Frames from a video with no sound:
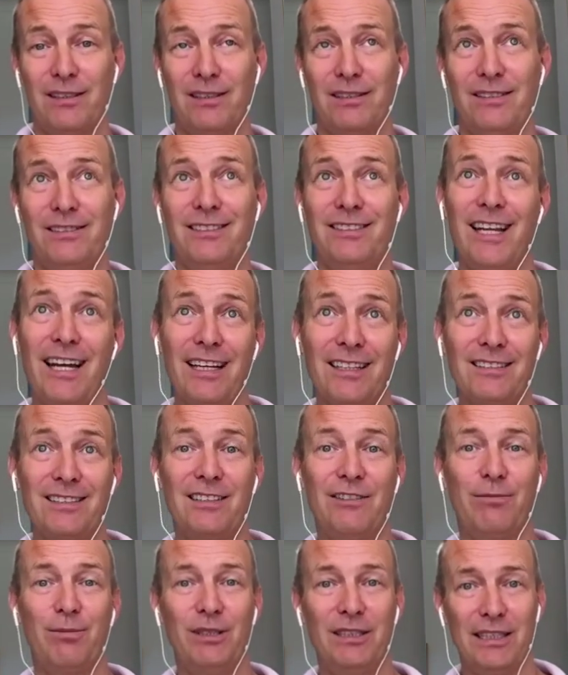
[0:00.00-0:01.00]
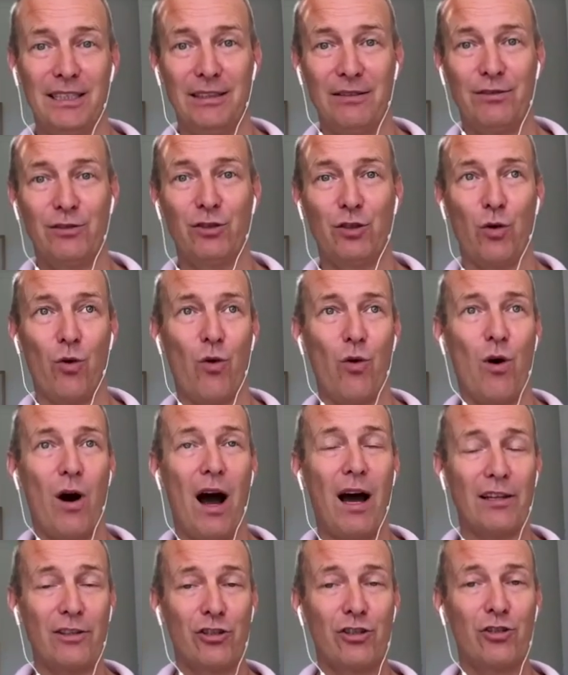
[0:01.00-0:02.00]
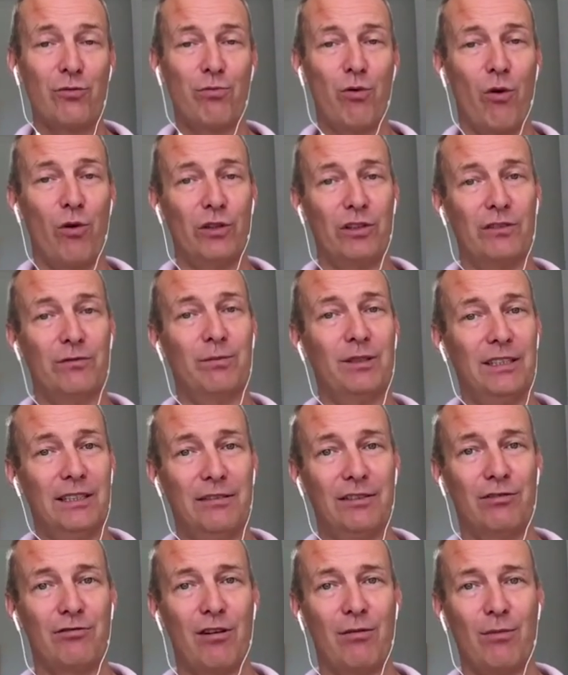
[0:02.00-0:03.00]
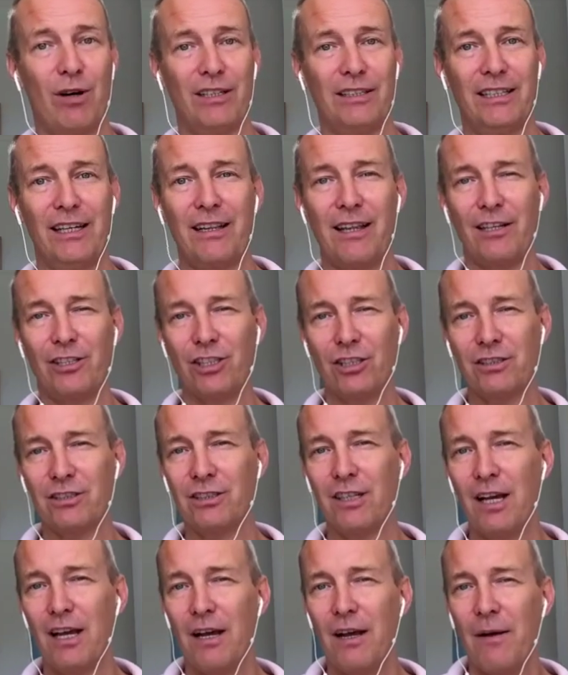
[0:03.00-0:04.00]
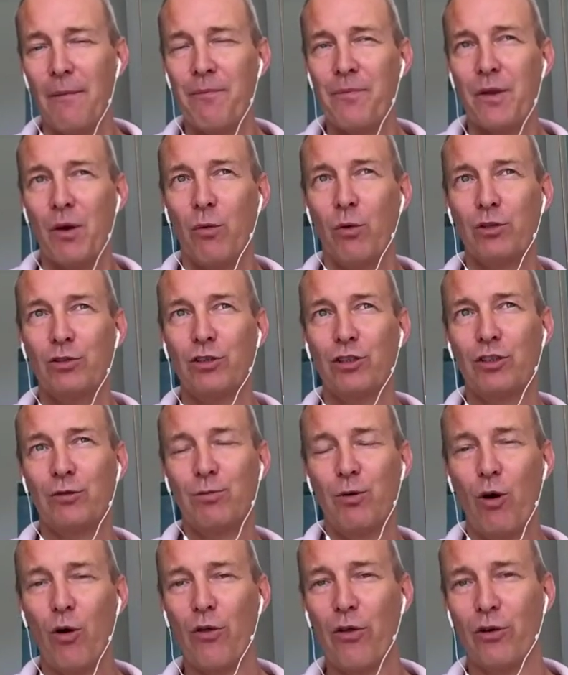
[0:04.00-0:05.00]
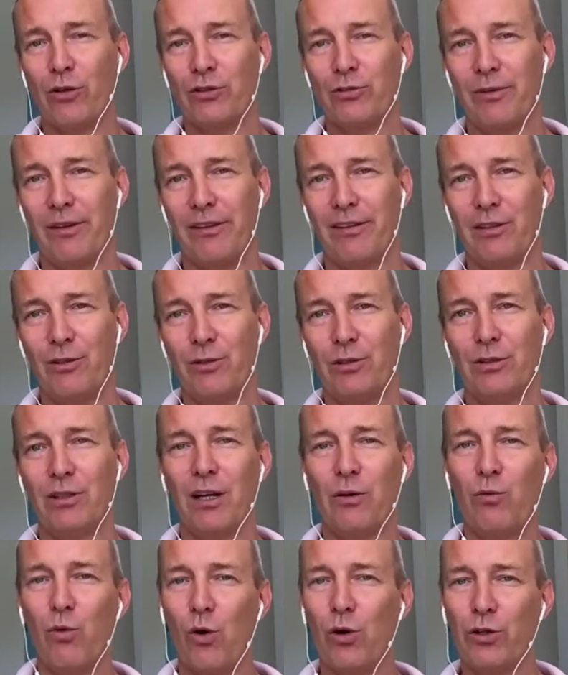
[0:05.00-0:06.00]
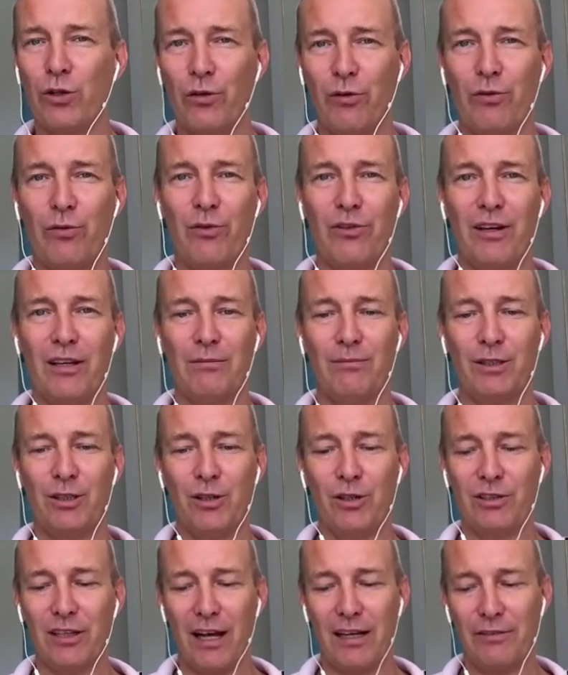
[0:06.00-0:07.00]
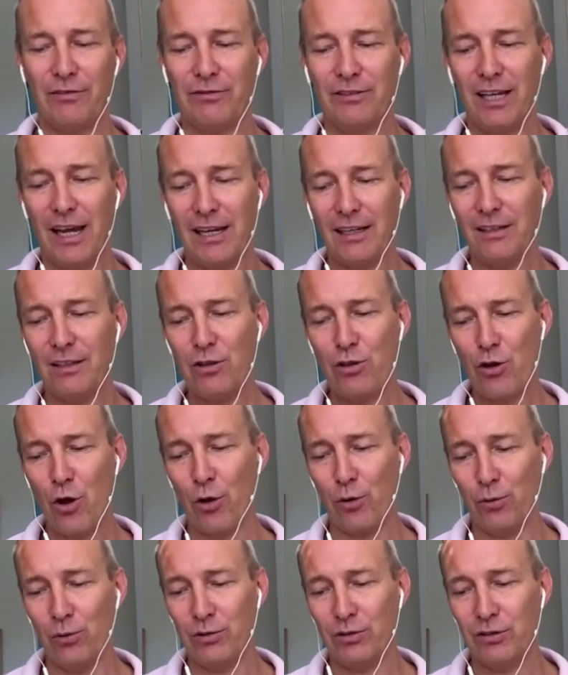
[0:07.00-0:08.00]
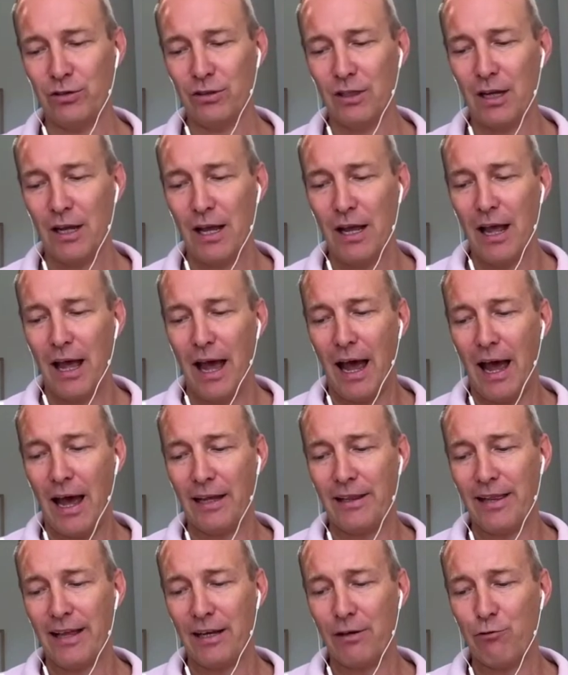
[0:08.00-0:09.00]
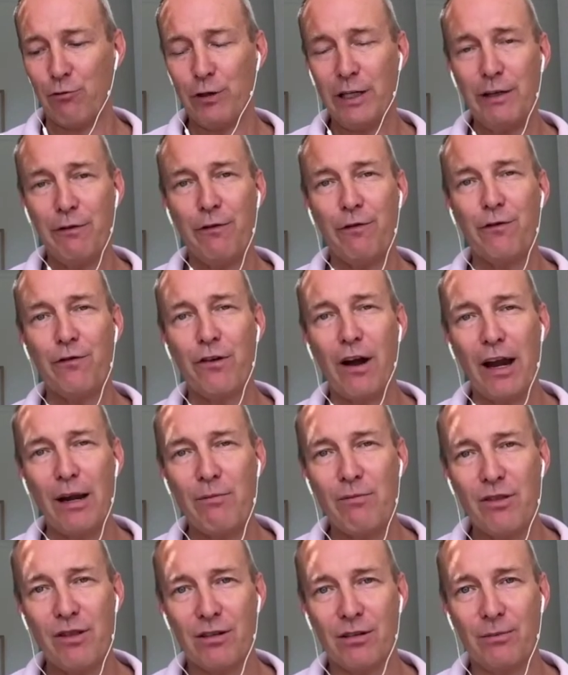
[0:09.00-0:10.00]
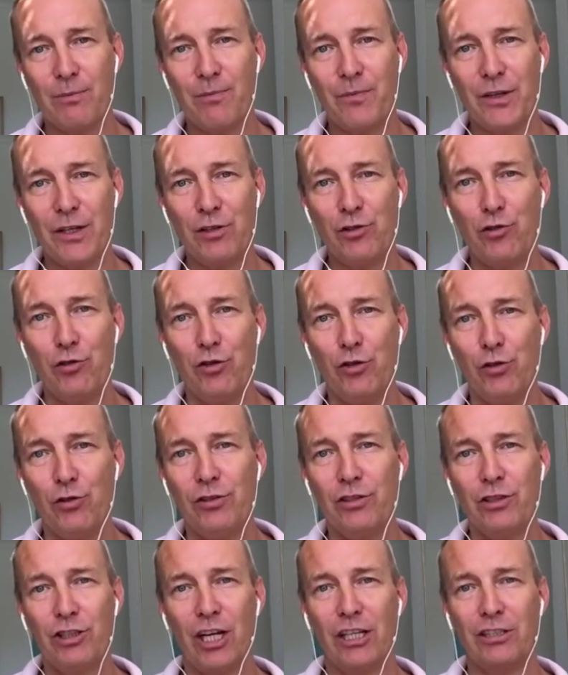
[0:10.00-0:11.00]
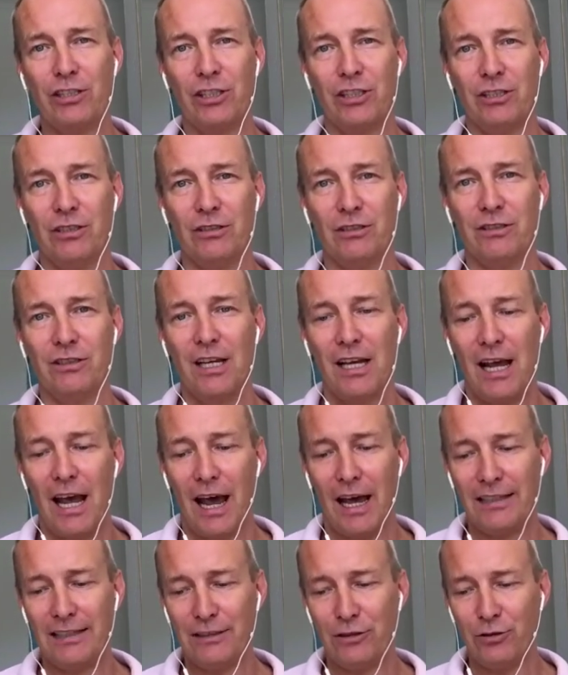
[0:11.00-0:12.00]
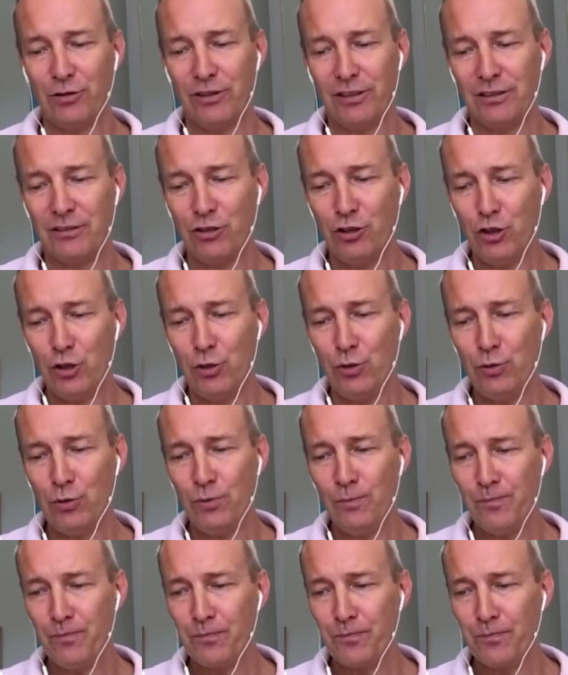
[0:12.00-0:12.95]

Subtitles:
negative beliefs or unsupportive beliefs around money, and I just want to explore those with you and walk you through that, because I've taken those and then reframed them into new suggestions and into this new